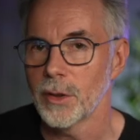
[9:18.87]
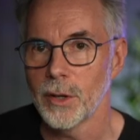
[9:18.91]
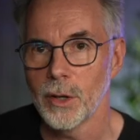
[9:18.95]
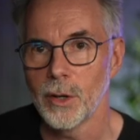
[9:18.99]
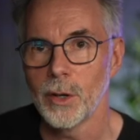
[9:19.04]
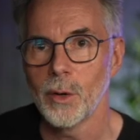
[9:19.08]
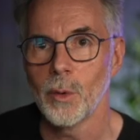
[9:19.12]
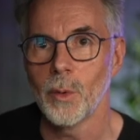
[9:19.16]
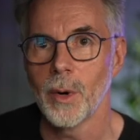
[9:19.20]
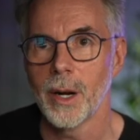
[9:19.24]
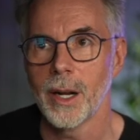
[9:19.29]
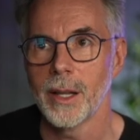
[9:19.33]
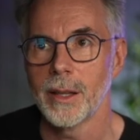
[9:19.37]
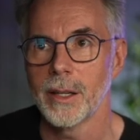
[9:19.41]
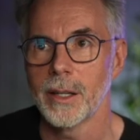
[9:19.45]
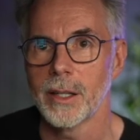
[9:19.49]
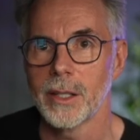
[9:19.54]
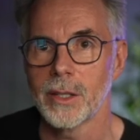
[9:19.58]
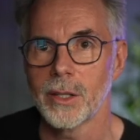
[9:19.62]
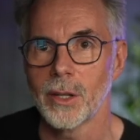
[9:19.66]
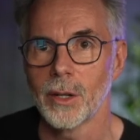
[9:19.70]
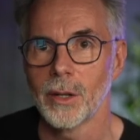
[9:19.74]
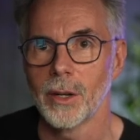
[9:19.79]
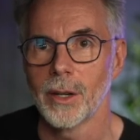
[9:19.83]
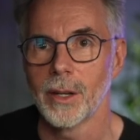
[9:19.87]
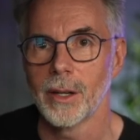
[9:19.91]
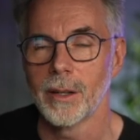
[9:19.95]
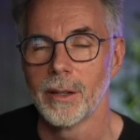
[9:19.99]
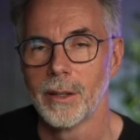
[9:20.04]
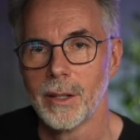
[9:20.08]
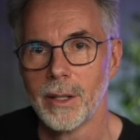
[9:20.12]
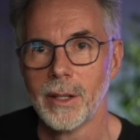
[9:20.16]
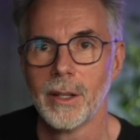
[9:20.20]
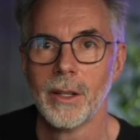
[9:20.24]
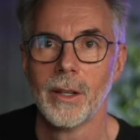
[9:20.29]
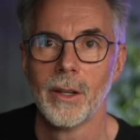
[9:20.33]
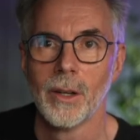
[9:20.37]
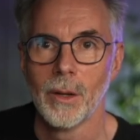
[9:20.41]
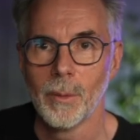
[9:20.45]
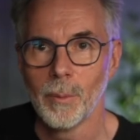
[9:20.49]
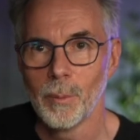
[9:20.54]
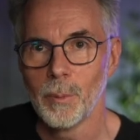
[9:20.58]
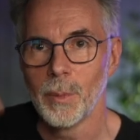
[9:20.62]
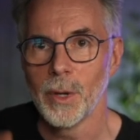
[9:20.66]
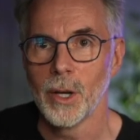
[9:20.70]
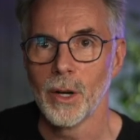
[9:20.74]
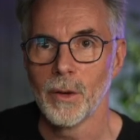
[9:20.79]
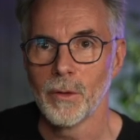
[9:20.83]
The only way that it's going to
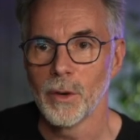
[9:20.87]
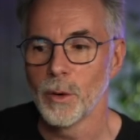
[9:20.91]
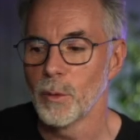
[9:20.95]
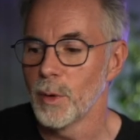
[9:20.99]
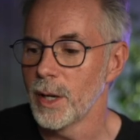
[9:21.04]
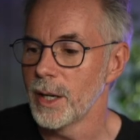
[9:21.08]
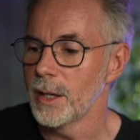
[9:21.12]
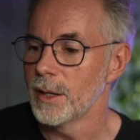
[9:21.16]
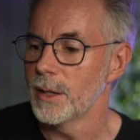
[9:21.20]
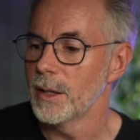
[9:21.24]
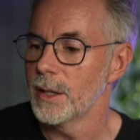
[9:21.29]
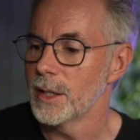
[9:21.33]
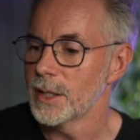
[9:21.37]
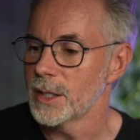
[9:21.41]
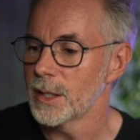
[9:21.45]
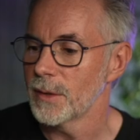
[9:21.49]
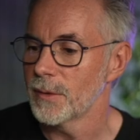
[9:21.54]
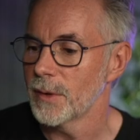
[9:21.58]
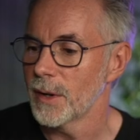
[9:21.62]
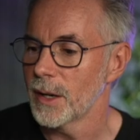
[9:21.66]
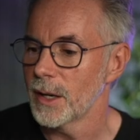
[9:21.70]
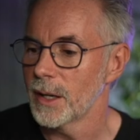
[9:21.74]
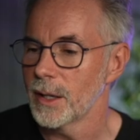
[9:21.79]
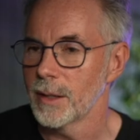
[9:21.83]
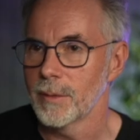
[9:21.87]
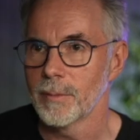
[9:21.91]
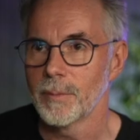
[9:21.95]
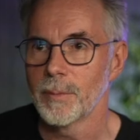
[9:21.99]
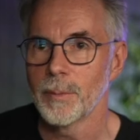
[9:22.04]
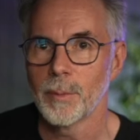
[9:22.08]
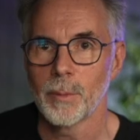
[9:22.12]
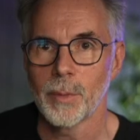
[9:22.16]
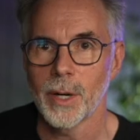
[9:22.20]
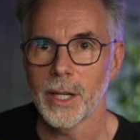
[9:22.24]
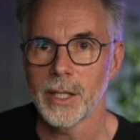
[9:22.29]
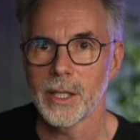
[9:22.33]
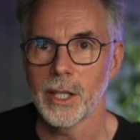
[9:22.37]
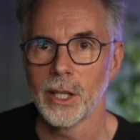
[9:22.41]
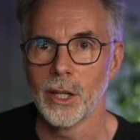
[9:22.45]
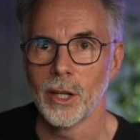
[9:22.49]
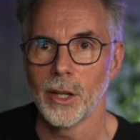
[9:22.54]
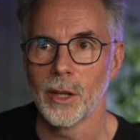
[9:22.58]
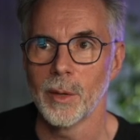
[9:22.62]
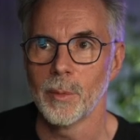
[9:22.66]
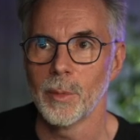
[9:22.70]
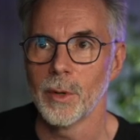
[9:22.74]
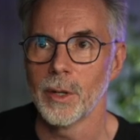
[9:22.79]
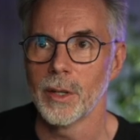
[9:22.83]
be overwritten is if I pressed
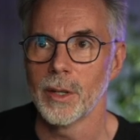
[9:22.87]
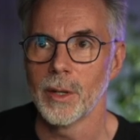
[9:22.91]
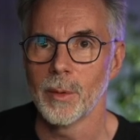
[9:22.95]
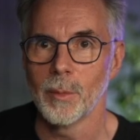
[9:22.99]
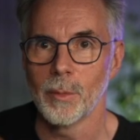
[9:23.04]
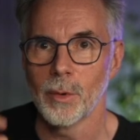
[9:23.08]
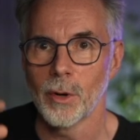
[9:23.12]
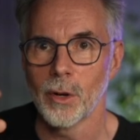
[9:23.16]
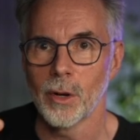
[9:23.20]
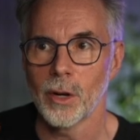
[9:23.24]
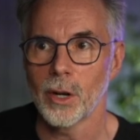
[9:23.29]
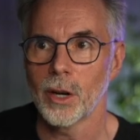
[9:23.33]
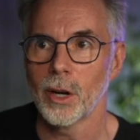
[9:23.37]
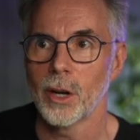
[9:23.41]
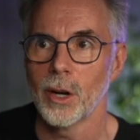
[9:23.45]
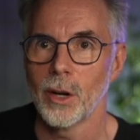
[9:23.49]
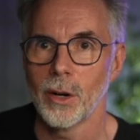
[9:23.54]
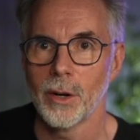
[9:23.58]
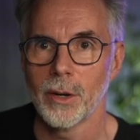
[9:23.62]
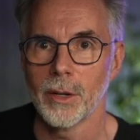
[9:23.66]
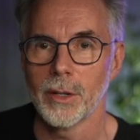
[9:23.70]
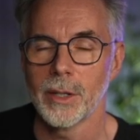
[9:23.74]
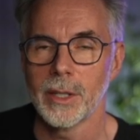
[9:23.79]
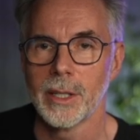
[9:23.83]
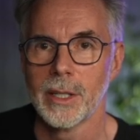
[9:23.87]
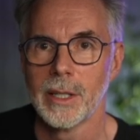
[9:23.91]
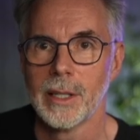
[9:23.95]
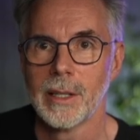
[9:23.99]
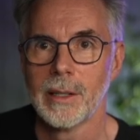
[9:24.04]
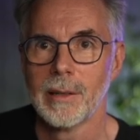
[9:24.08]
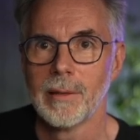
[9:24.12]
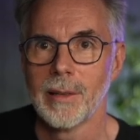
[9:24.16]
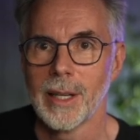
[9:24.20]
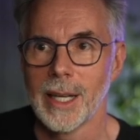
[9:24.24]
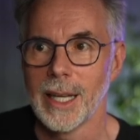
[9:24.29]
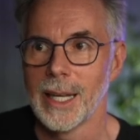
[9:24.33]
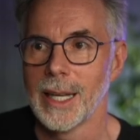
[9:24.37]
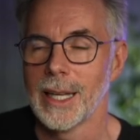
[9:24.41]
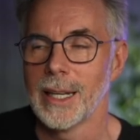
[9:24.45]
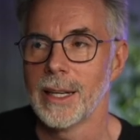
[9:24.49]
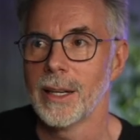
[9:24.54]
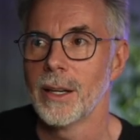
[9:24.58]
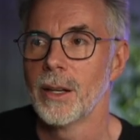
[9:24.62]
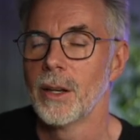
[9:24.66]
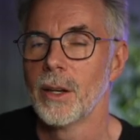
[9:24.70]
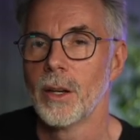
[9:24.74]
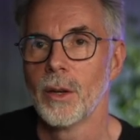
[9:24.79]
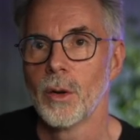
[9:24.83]
another button and brought Claude
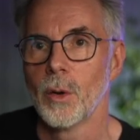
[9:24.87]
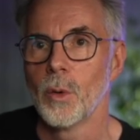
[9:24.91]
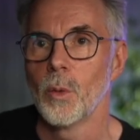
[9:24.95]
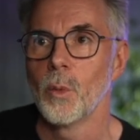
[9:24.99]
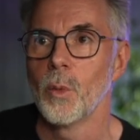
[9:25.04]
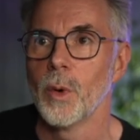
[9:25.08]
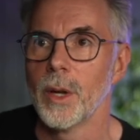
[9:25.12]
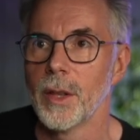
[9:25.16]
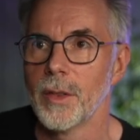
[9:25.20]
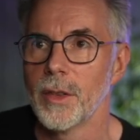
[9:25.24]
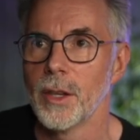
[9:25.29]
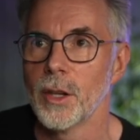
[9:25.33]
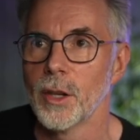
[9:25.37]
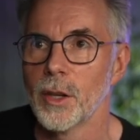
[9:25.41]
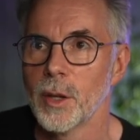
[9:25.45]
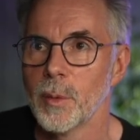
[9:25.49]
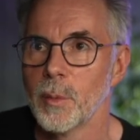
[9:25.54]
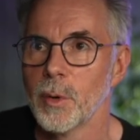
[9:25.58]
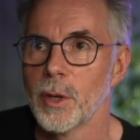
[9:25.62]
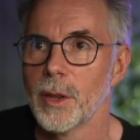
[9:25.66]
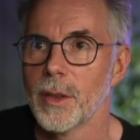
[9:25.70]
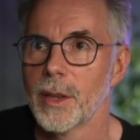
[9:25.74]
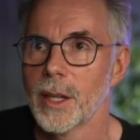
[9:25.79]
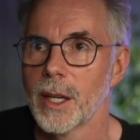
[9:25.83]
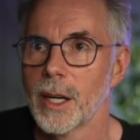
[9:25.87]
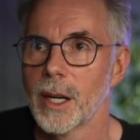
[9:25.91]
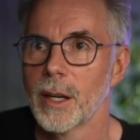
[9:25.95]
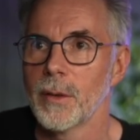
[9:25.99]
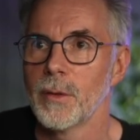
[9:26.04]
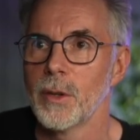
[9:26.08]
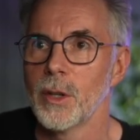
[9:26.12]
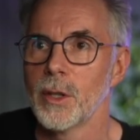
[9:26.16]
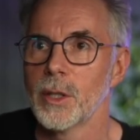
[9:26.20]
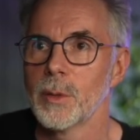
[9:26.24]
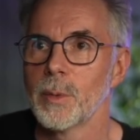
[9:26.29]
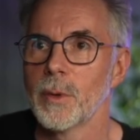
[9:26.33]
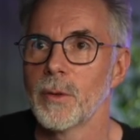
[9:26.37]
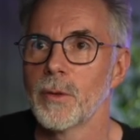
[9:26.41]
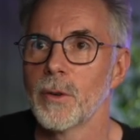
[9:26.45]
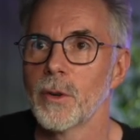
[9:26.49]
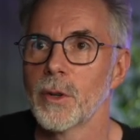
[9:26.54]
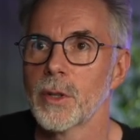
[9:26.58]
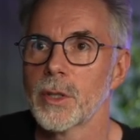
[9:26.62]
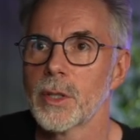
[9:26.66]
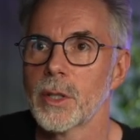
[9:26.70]
in with the other button that I've used before.